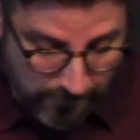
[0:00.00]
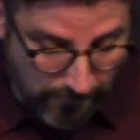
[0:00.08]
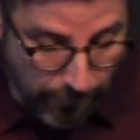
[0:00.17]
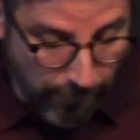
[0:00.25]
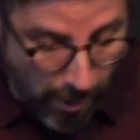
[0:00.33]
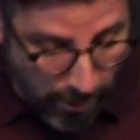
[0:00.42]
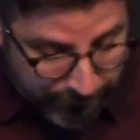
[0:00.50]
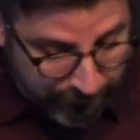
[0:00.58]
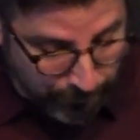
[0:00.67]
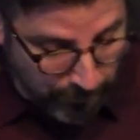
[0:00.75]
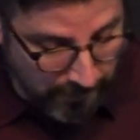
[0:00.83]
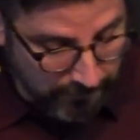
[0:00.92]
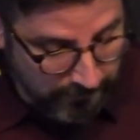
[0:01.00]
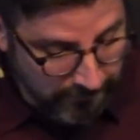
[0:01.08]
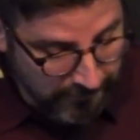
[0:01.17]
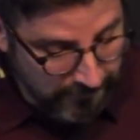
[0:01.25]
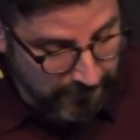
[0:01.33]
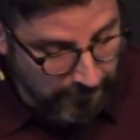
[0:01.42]
or offspring
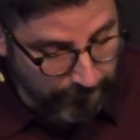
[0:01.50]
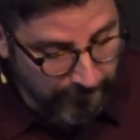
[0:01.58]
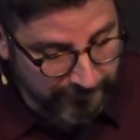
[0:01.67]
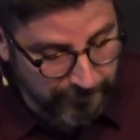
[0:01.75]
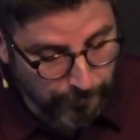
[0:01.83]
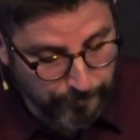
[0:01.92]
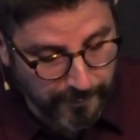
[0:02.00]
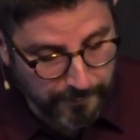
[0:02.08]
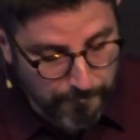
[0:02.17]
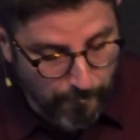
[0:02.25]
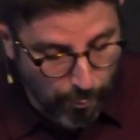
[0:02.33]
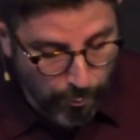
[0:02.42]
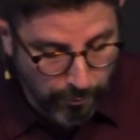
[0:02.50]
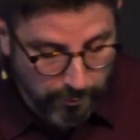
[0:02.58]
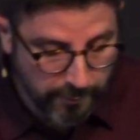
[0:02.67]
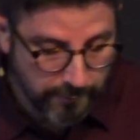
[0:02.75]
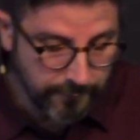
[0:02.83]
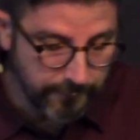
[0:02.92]
of the serpent, more
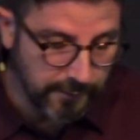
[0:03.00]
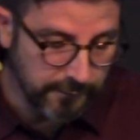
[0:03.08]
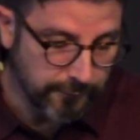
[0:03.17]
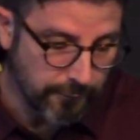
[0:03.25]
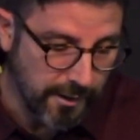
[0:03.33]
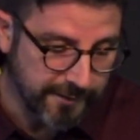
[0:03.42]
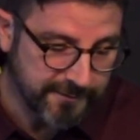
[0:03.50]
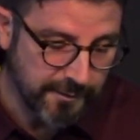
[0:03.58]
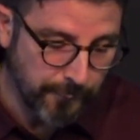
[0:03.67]
than Christ?